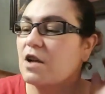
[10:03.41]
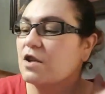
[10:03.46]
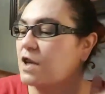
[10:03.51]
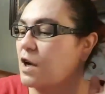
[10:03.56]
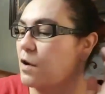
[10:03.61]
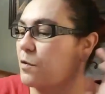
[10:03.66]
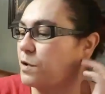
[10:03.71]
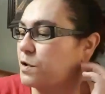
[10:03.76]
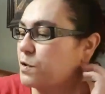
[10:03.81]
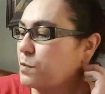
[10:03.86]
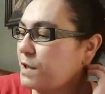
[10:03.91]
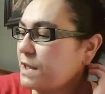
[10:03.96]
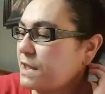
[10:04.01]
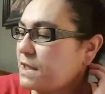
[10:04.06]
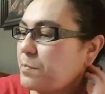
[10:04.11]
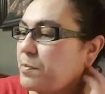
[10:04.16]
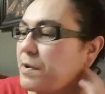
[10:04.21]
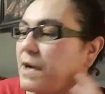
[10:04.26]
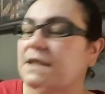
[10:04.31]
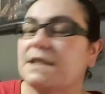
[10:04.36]
So I was really
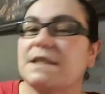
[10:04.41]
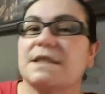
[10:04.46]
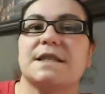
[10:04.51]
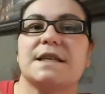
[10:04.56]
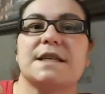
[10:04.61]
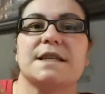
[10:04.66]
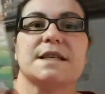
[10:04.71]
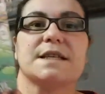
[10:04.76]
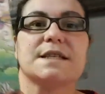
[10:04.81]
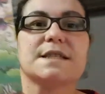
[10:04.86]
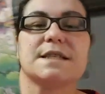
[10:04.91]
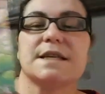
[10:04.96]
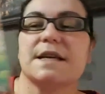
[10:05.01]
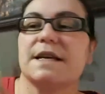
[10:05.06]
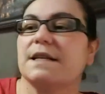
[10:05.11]
surprised to see this.